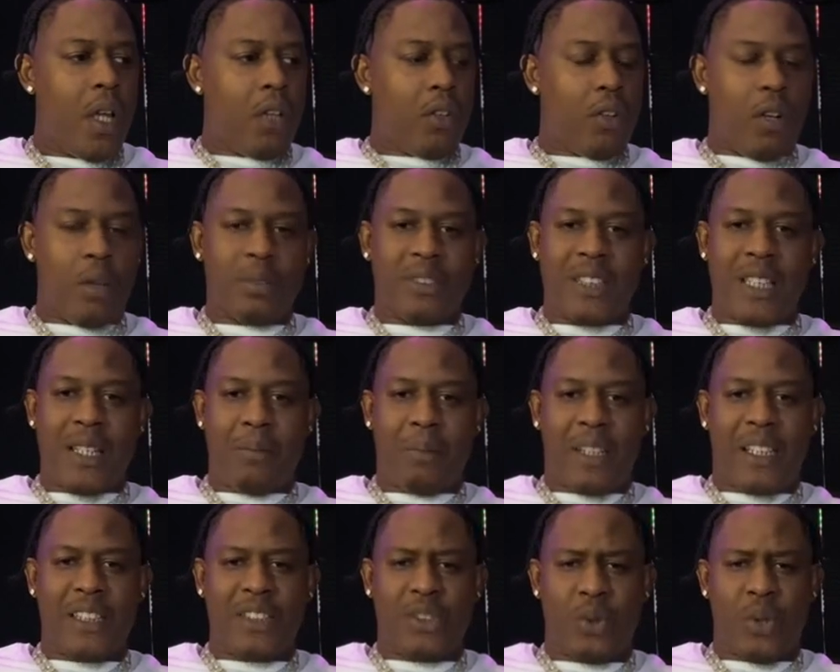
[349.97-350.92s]
know what I'm saying,
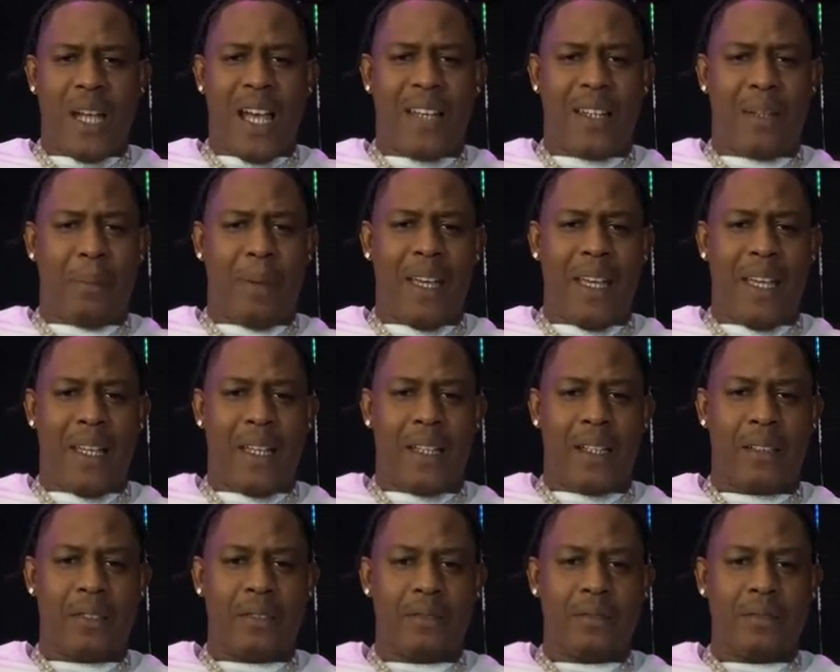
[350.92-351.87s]
because you got the bag.